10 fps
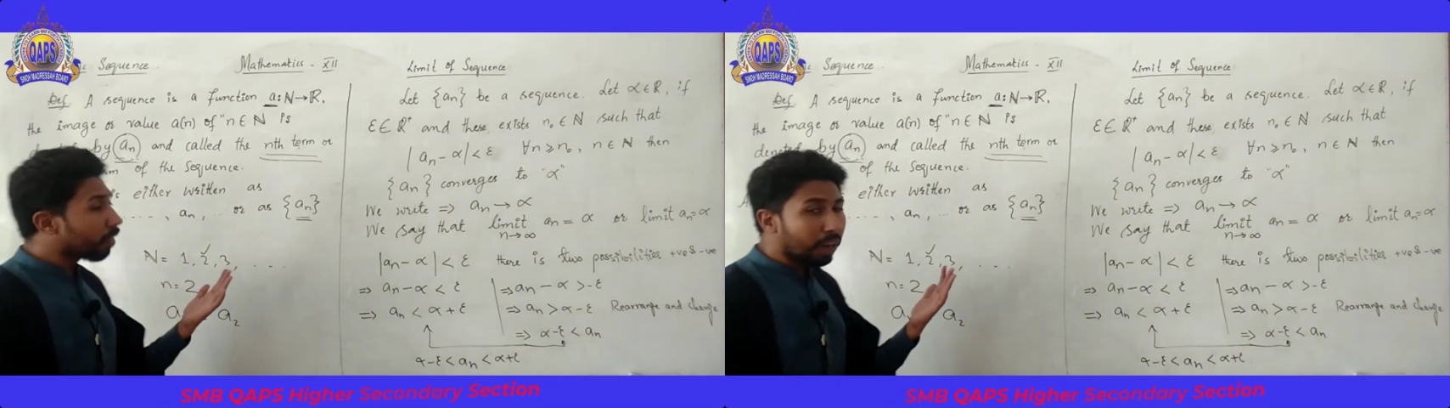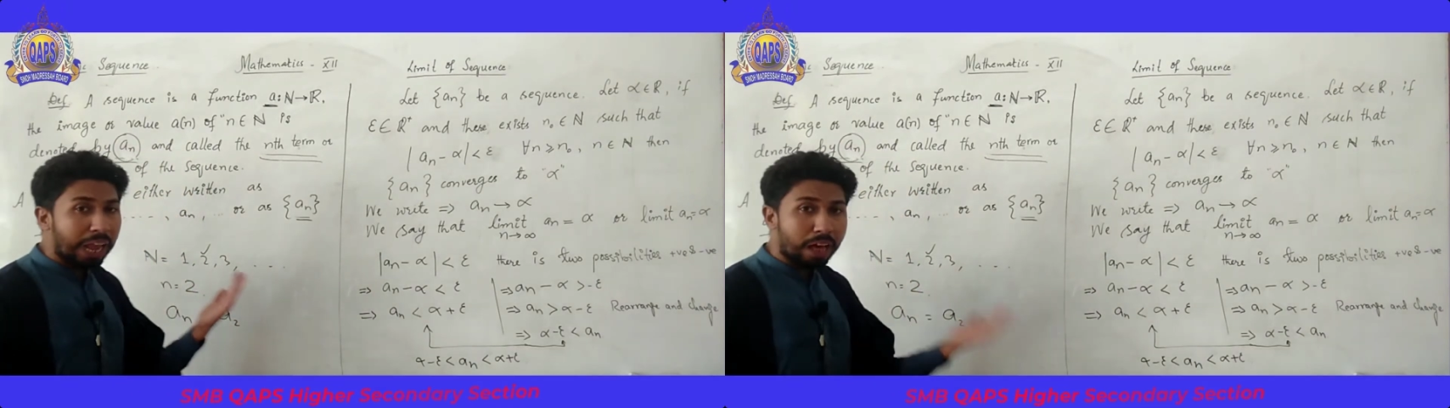
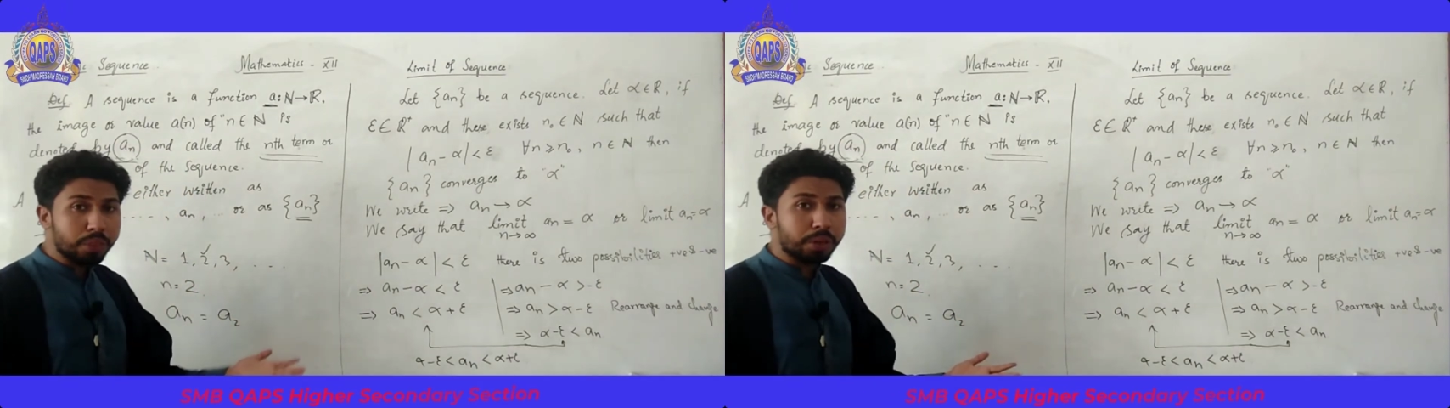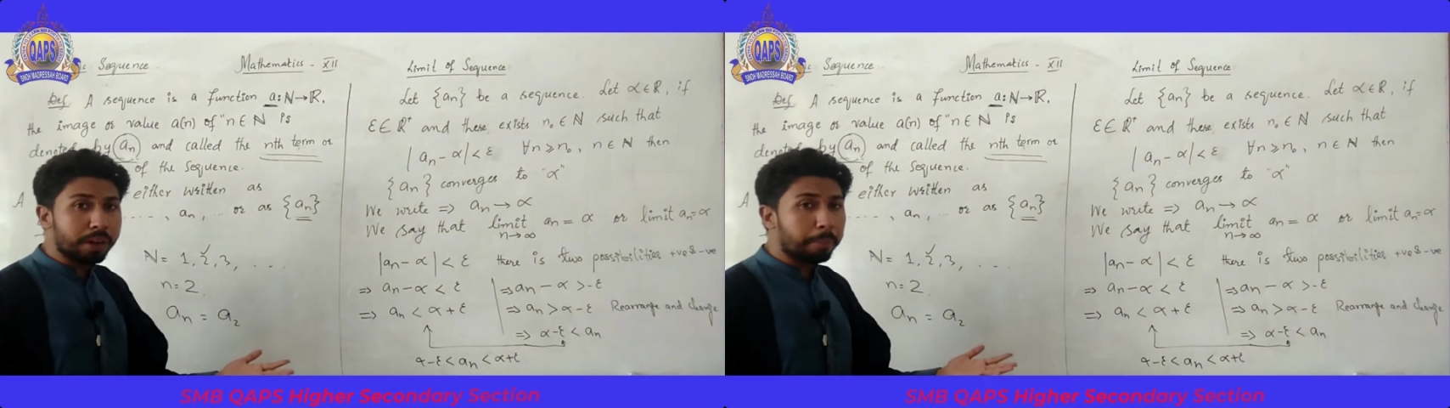the
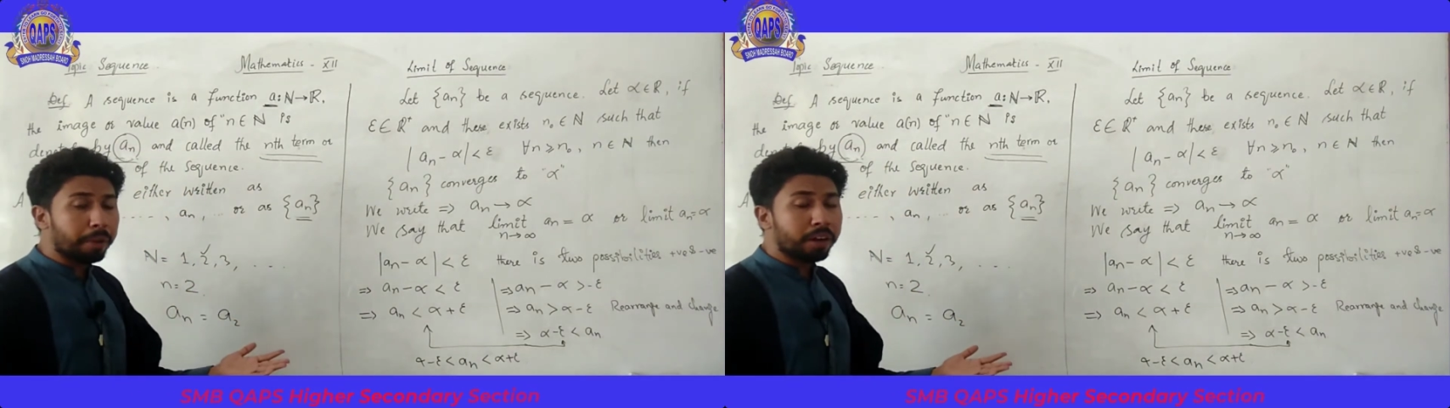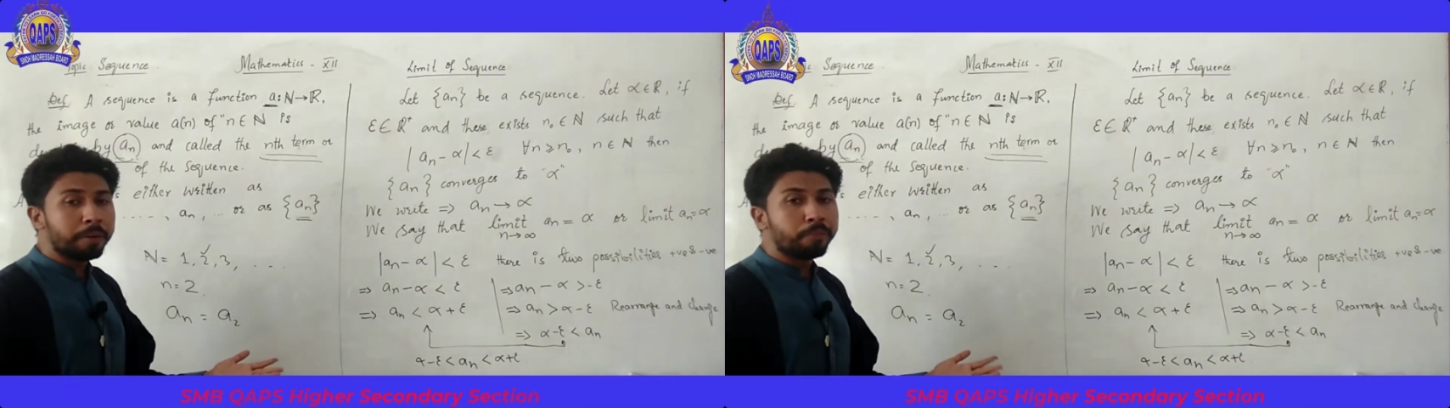last
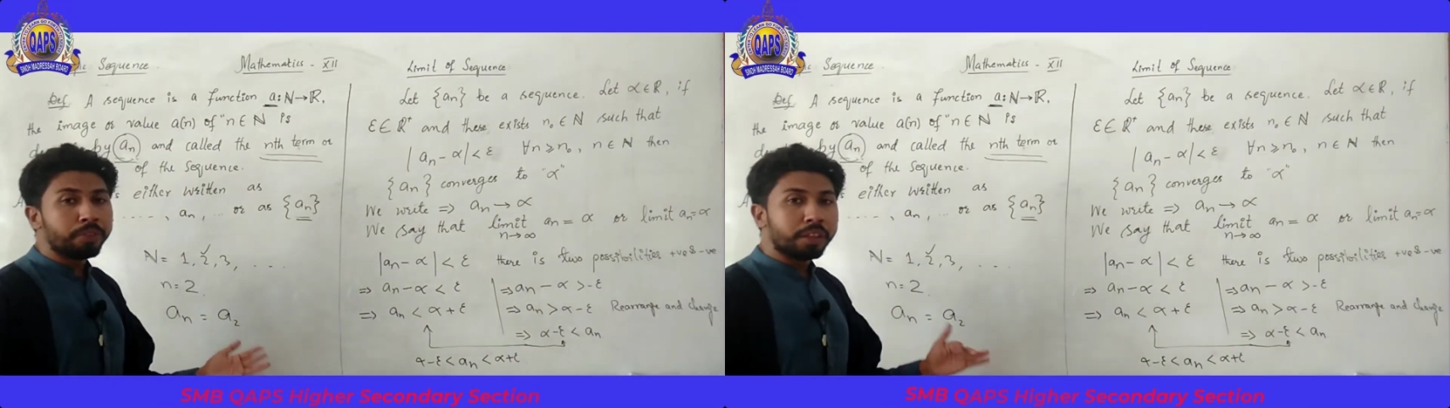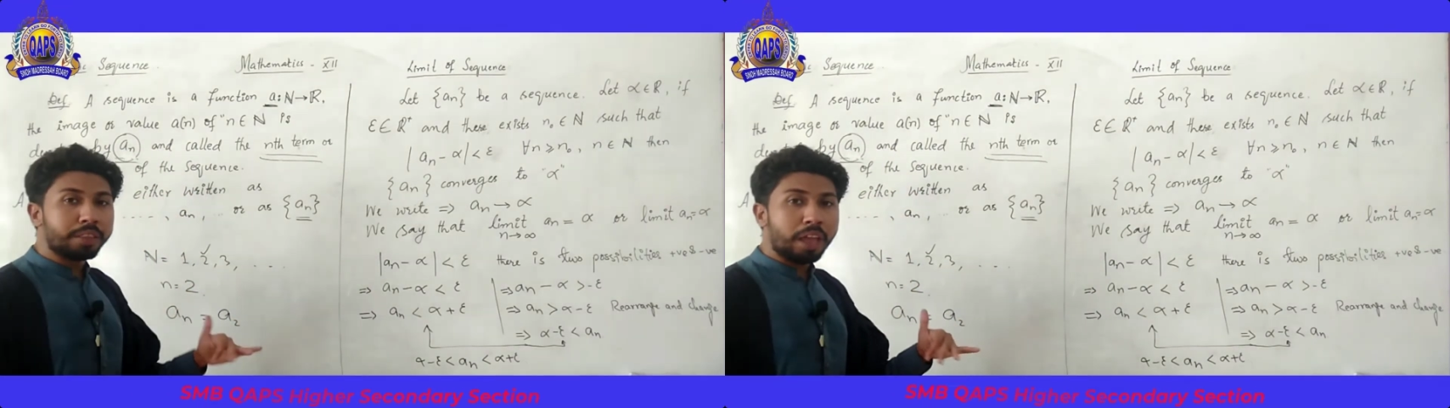number,
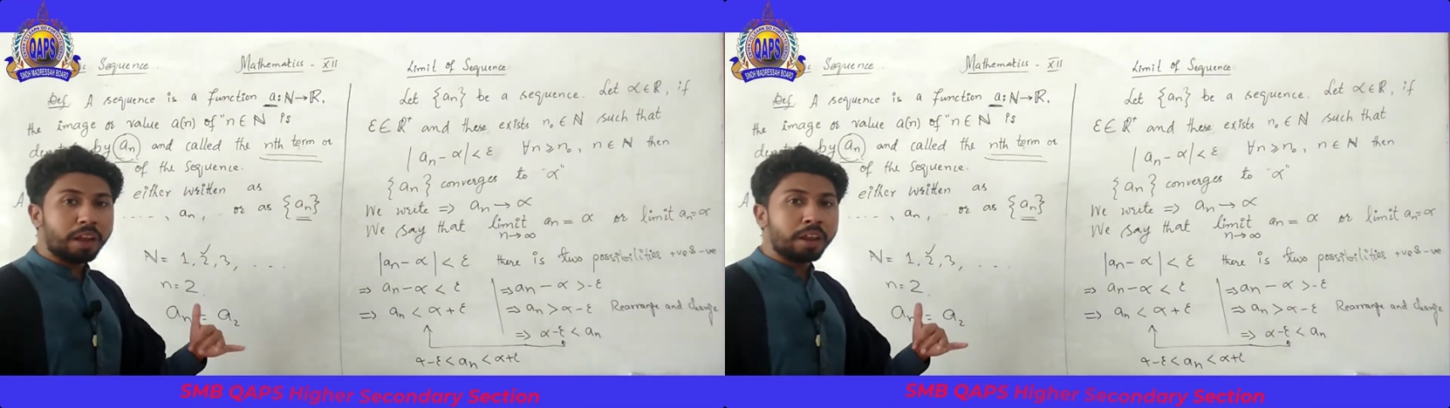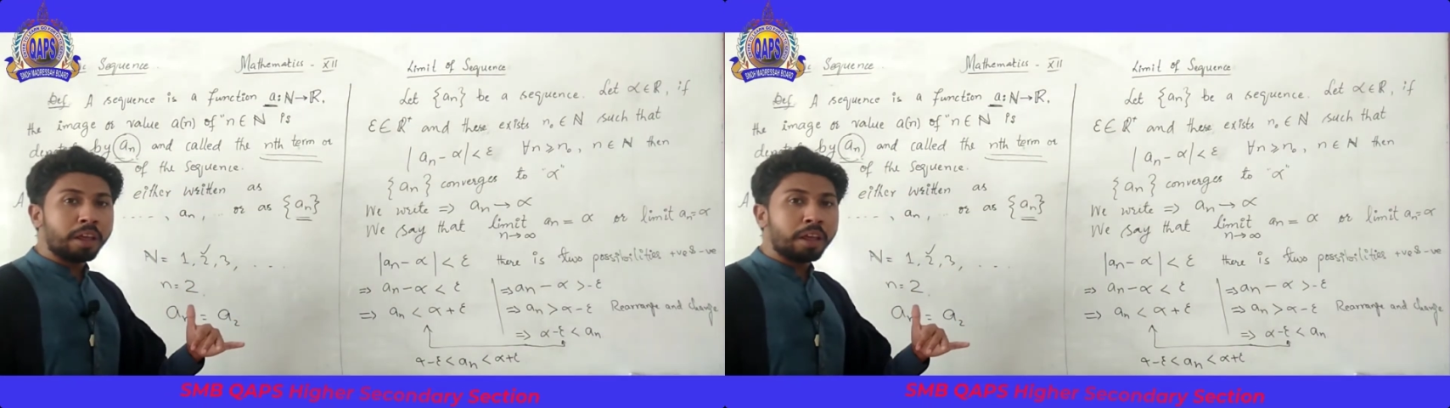then